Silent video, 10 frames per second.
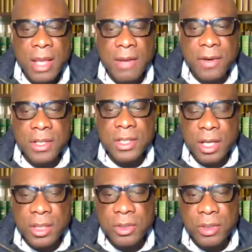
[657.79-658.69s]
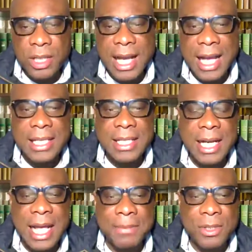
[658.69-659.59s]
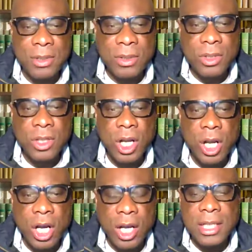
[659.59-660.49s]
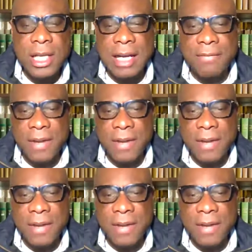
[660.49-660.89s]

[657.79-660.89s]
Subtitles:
the first country has an absolute cost